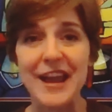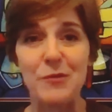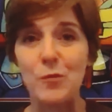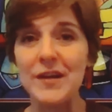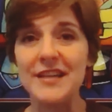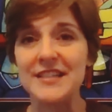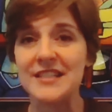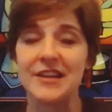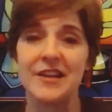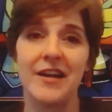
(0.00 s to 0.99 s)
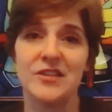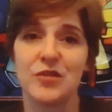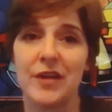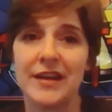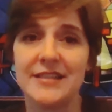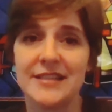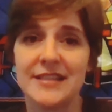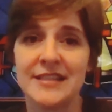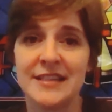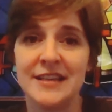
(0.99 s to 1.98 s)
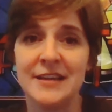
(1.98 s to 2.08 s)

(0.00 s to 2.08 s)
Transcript: and witness to God's grace.